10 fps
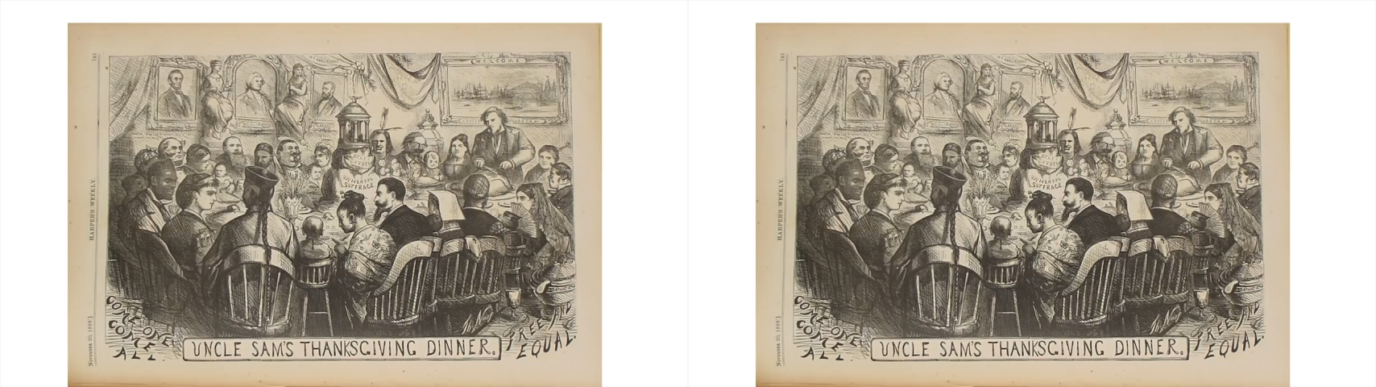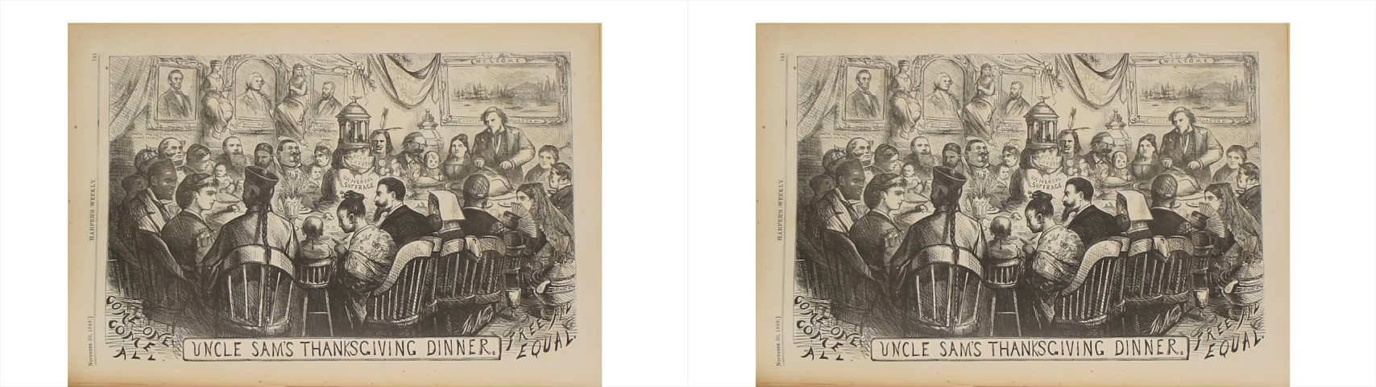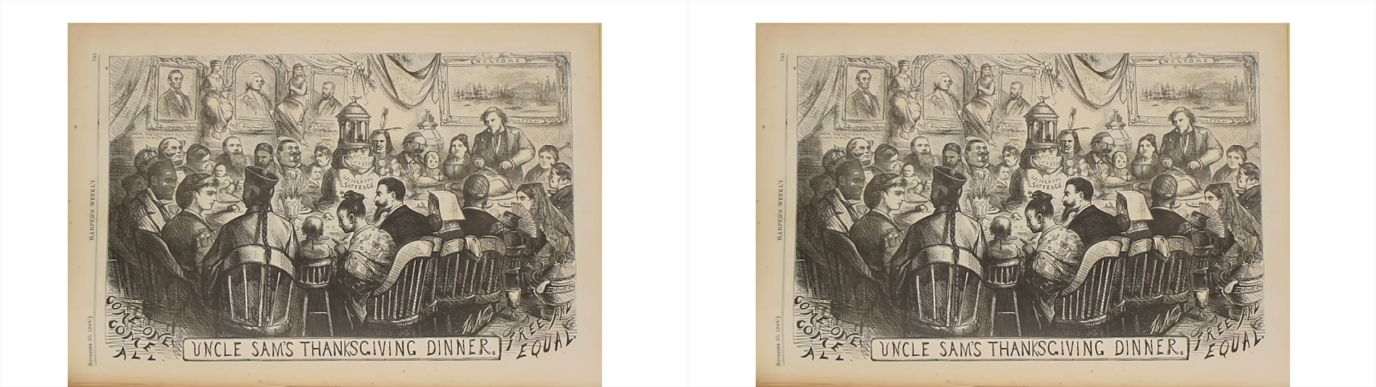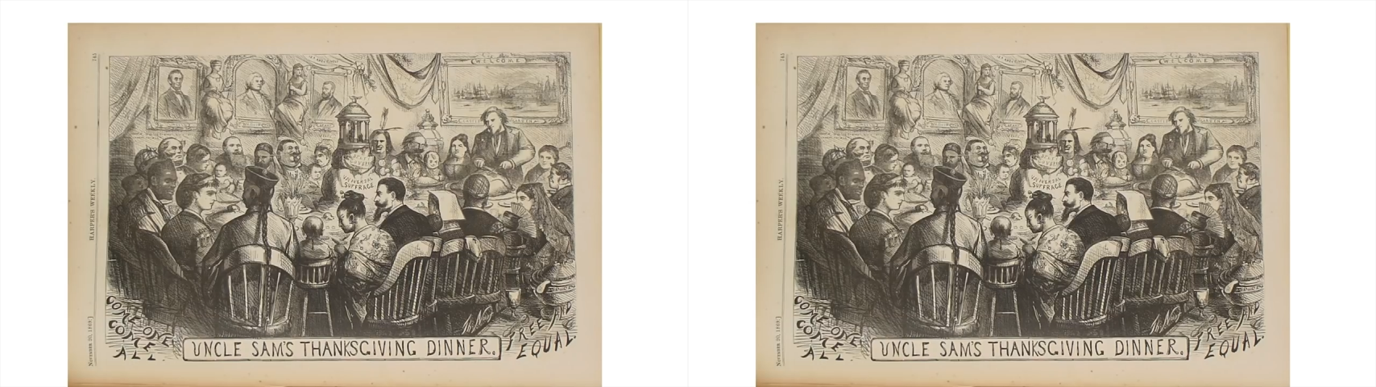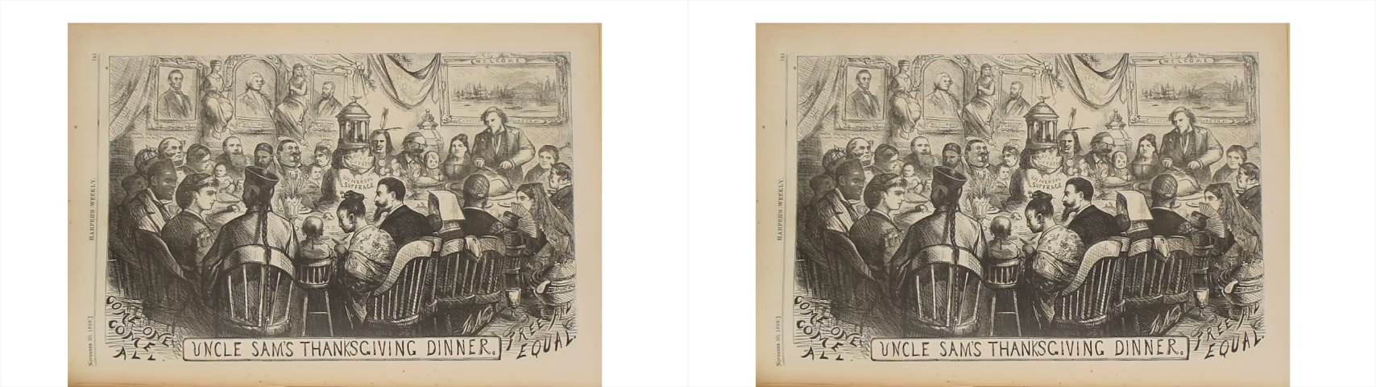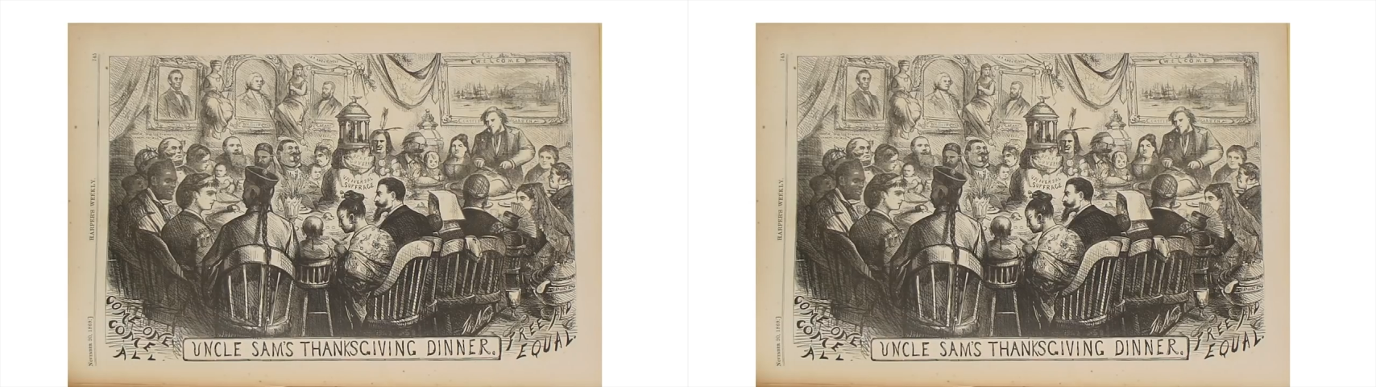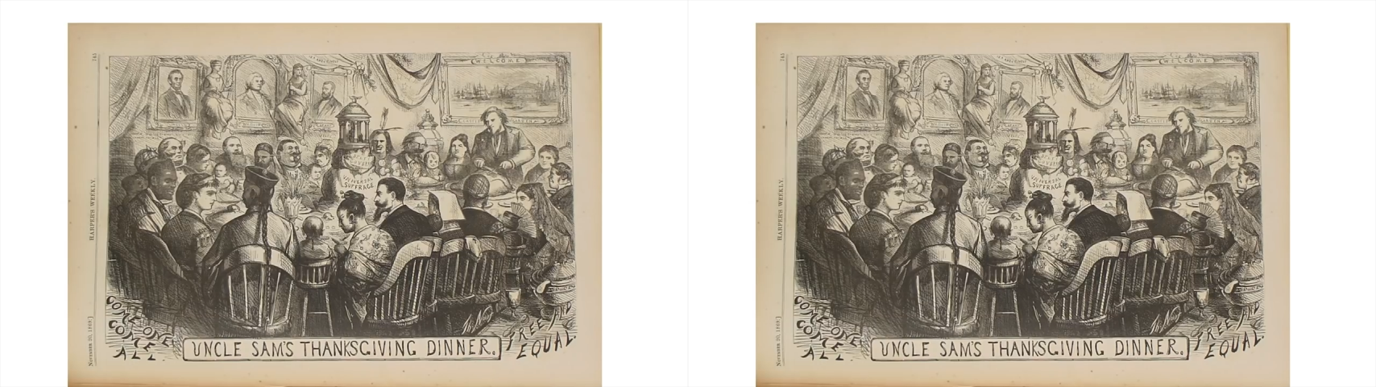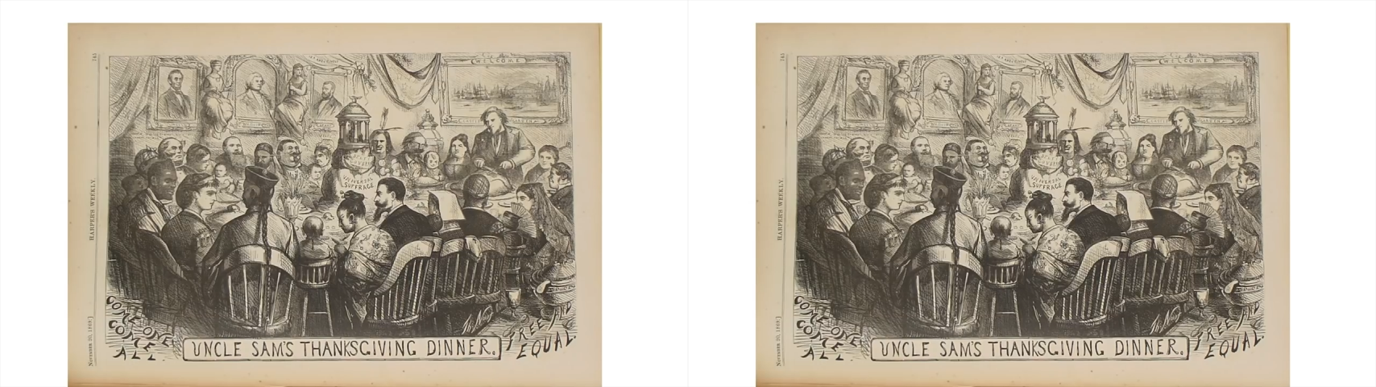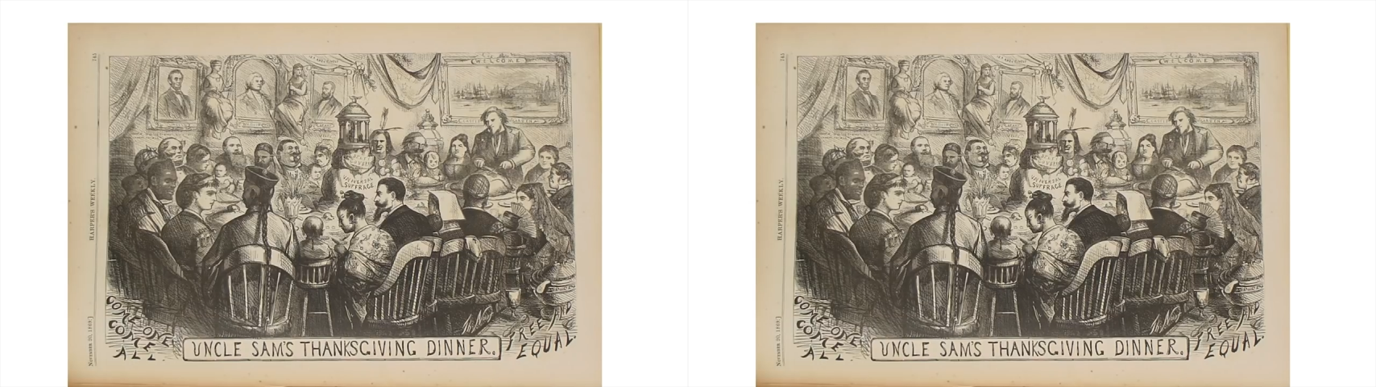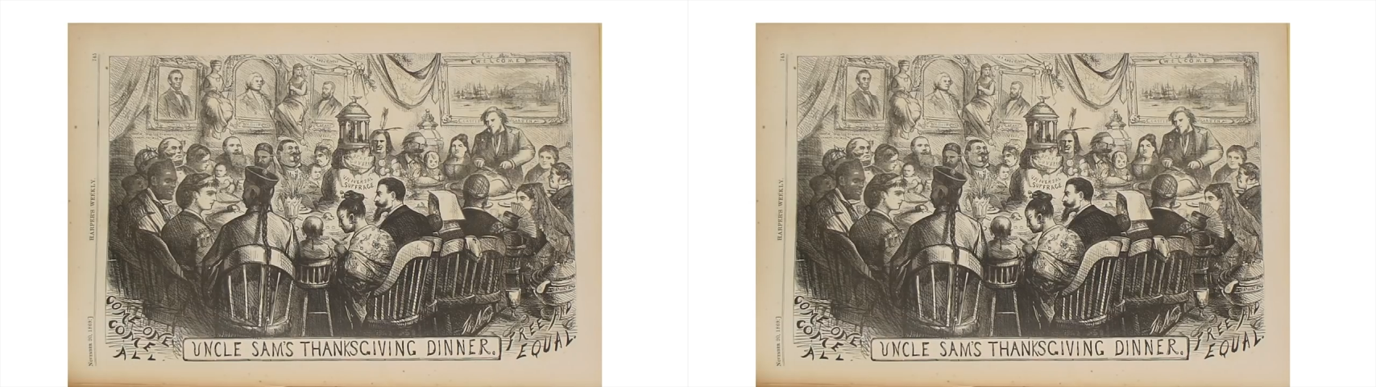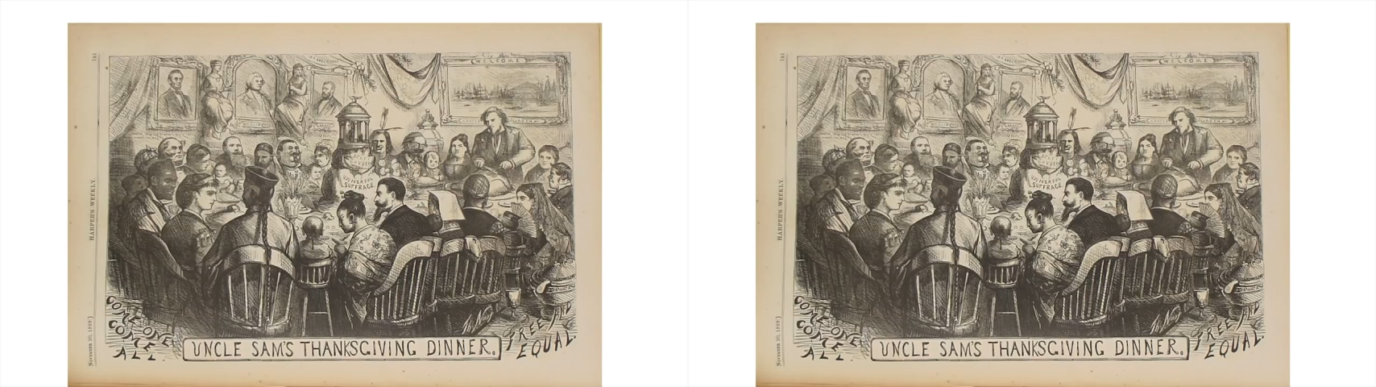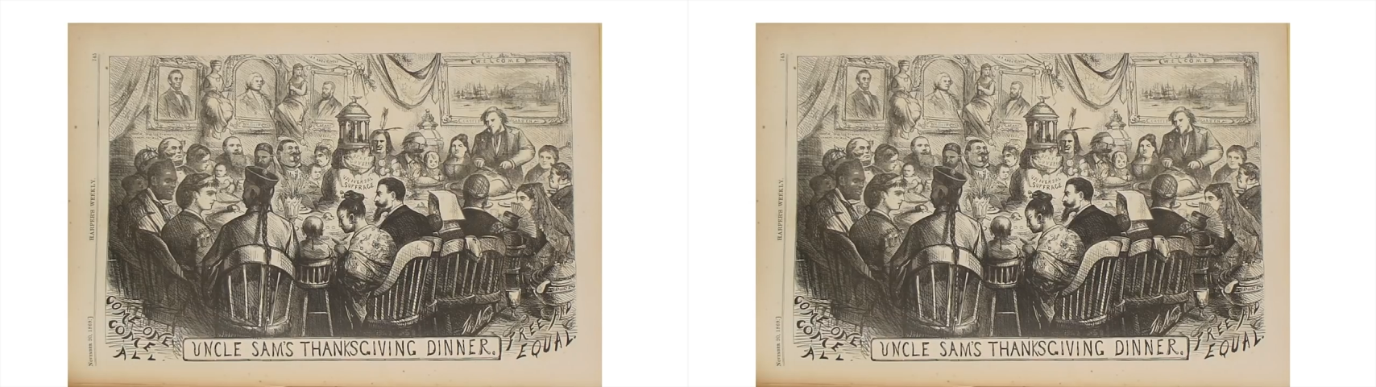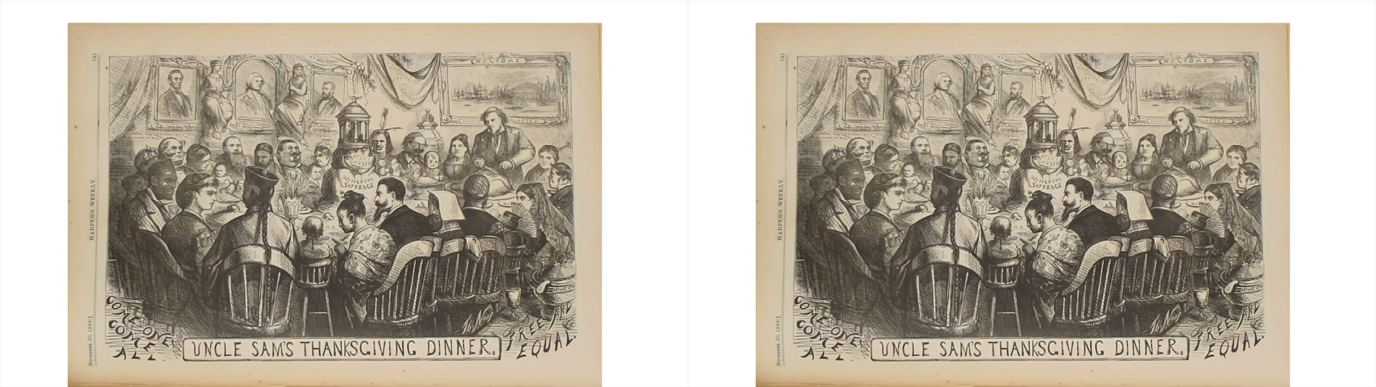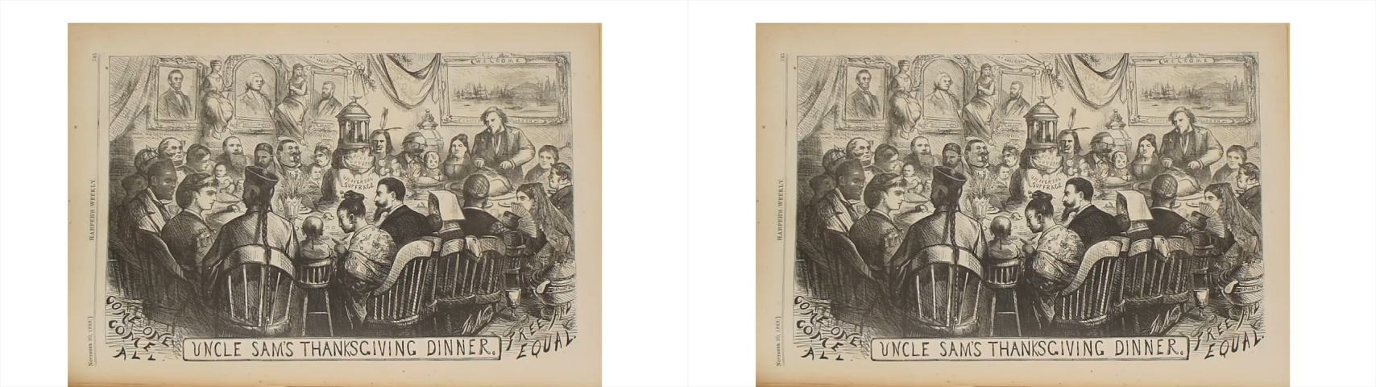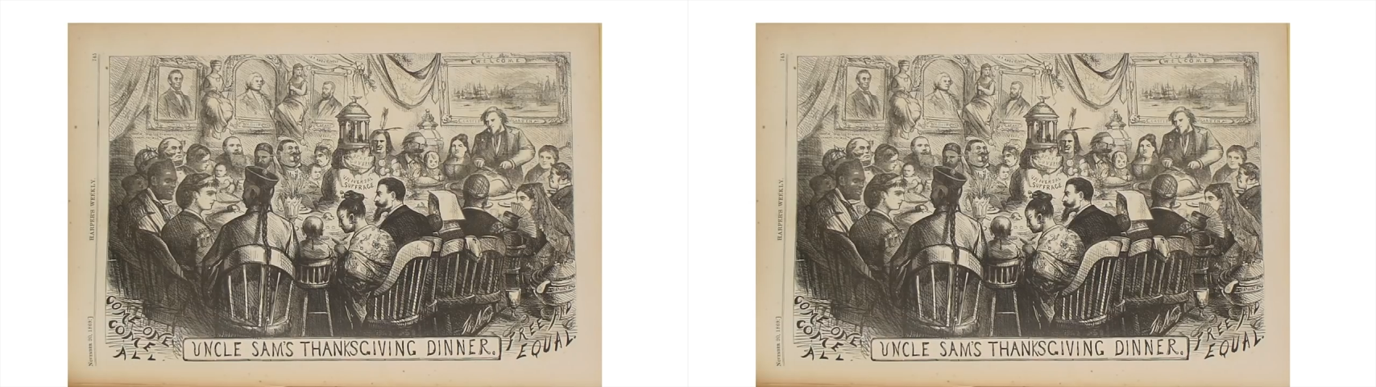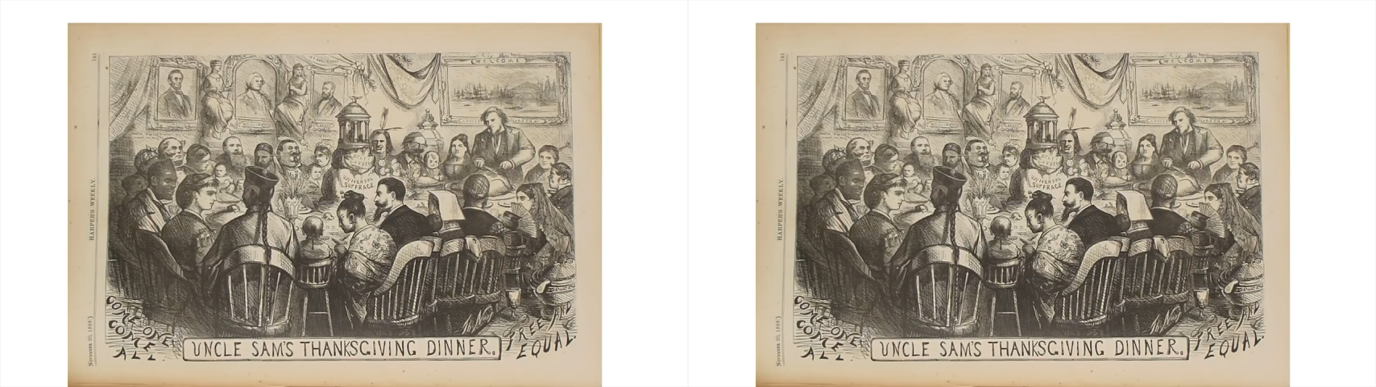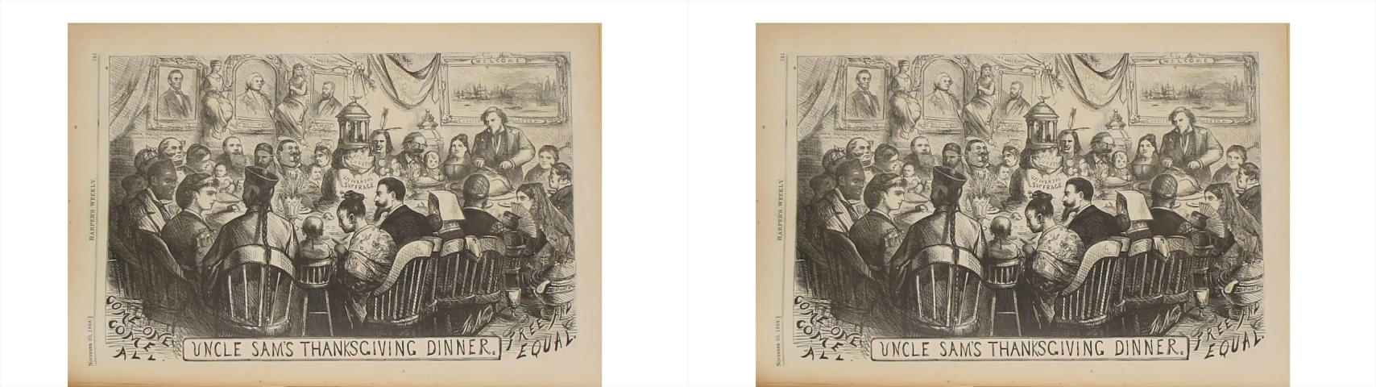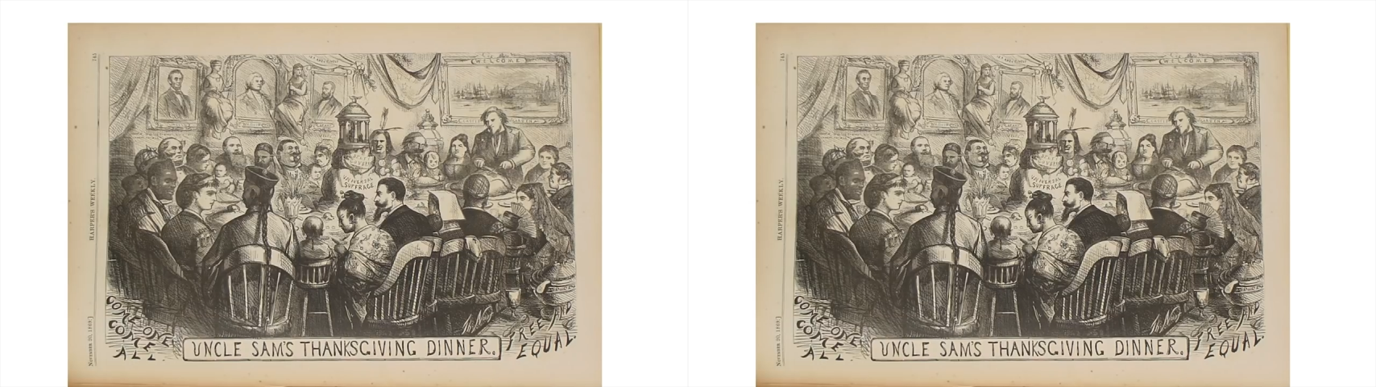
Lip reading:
Nobody's mouth can be seen.